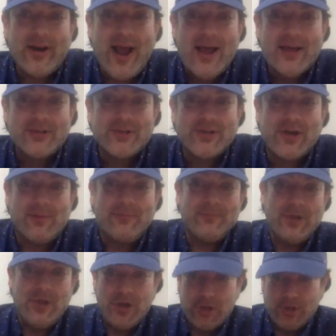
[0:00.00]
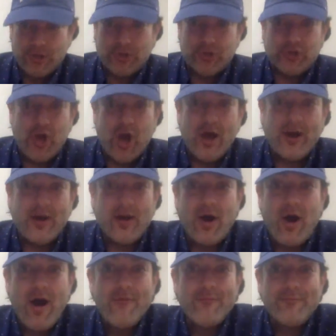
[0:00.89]
to ask Shawnna
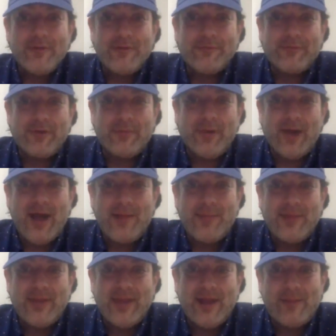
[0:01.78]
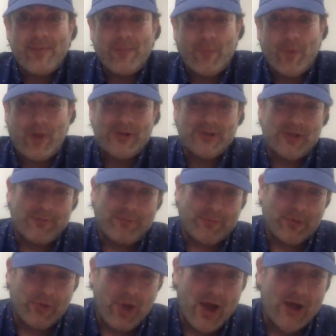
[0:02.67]
Hoffman from IBM Watson
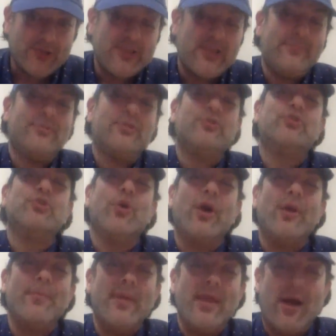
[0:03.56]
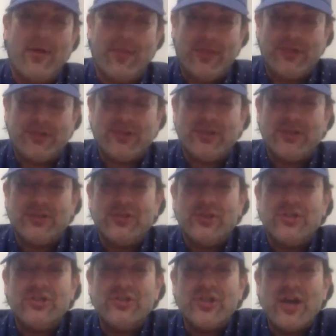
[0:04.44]
for Law team to join me on this to
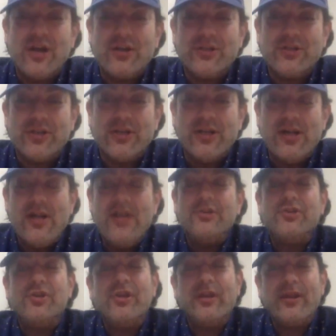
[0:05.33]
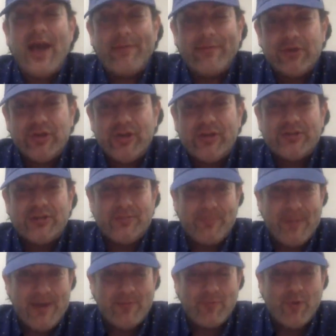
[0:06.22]
just start to, so you can have a chance to
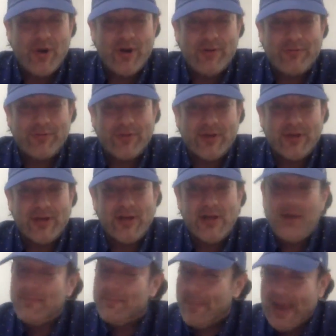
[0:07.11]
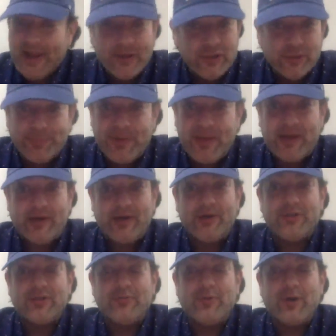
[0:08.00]
meet one of the main
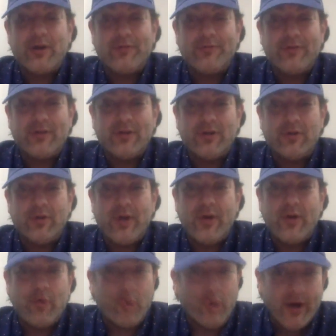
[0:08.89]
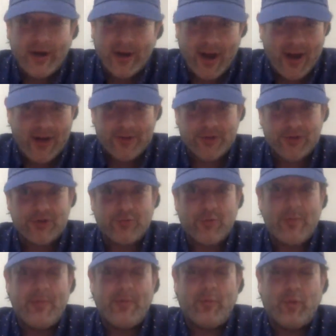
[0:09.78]
speakers and one of the great organizers that
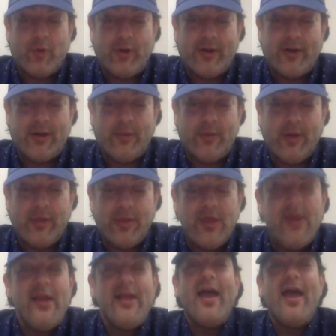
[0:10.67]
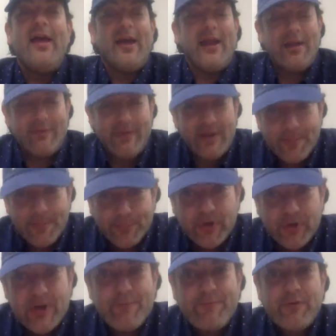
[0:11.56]
we've been working with, and kind of get a
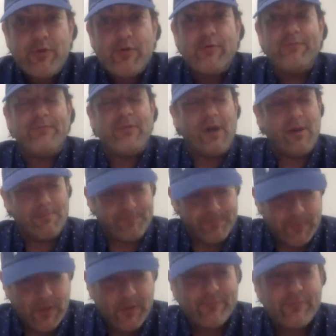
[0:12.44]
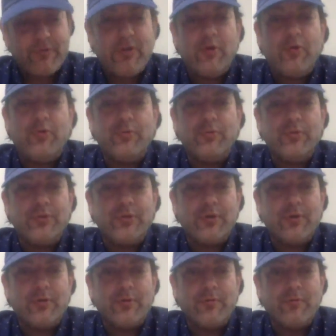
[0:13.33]
preview of
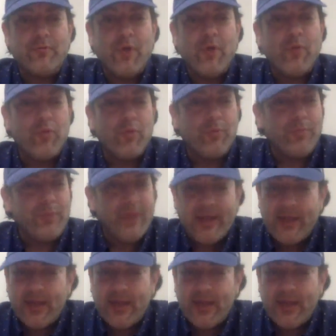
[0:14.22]
what we'll be